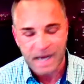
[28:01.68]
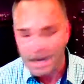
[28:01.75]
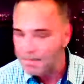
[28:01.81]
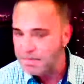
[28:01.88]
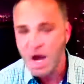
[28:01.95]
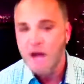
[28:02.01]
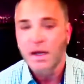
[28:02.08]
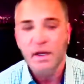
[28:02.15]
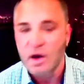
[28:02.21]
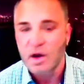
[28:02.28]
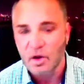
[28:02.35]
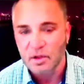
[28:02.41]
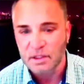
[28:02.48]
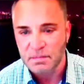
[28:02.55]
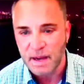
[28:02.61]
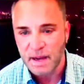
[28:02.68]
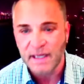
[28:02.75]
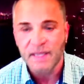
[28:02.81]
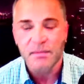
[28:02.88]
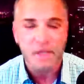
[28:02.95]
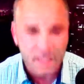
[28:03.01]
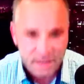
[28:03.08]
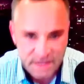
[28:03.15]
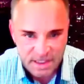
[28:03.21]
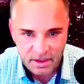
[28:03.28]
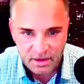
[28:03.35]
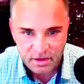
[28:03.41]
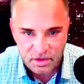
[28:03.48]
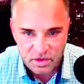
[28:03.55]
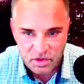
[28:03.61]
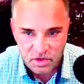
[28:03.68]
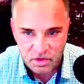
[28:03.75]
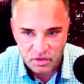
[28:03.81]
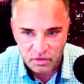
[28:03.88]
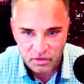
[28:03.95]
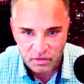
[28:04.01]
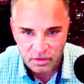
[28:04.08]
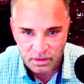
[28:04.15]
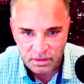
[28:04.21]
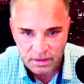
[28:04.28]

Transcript: I'm not going to hold it back. I'm going to tell you the truth.